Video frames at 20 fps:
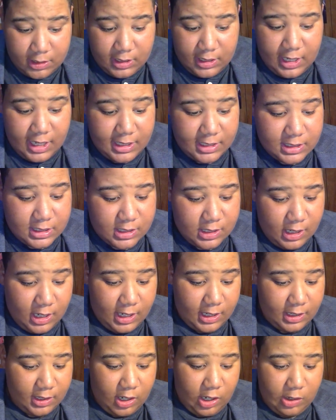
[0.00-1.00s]
They
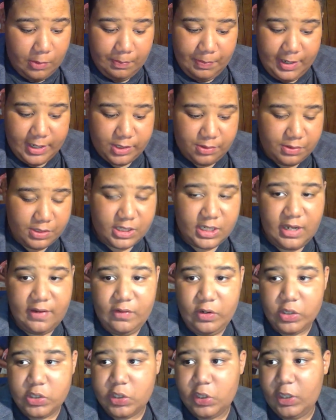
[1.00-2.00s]
suck. Our best
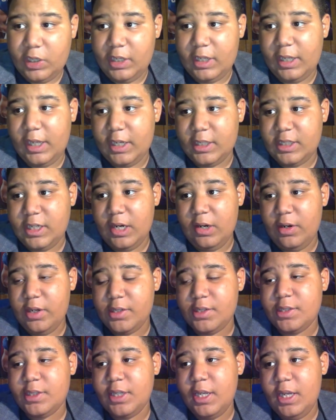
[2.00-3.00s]
receiver is looking like
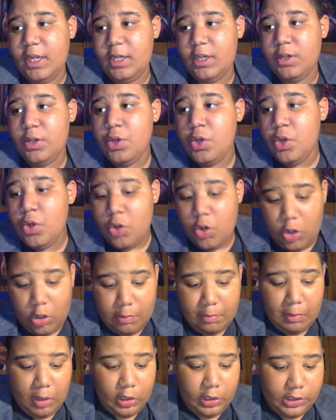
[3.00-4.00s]
Darius Slayton or
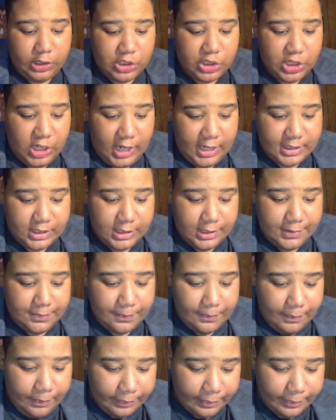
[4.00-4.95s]
Marcus Johnson,